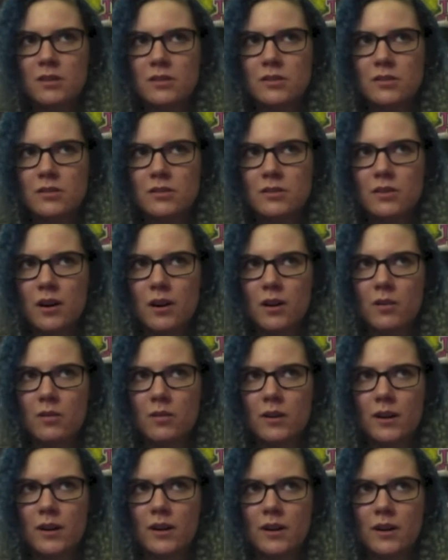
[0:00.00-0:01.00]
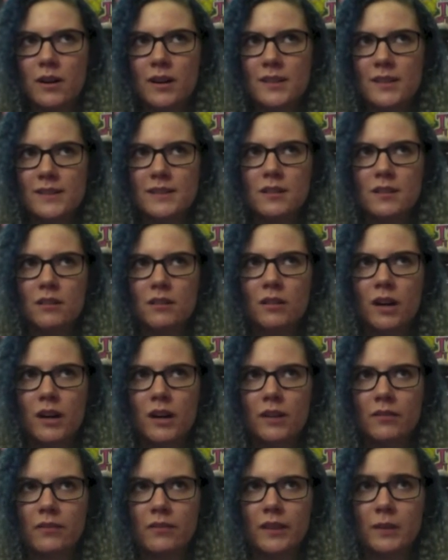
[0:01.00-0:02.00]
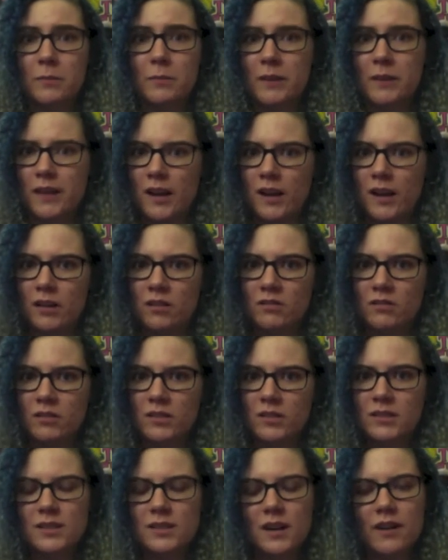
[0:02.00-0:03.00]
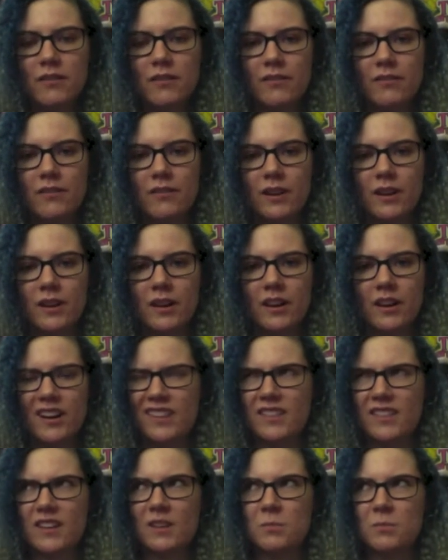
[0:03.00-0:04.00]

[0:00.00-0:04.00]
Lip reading: So it's a lot of like piano and stuff. I think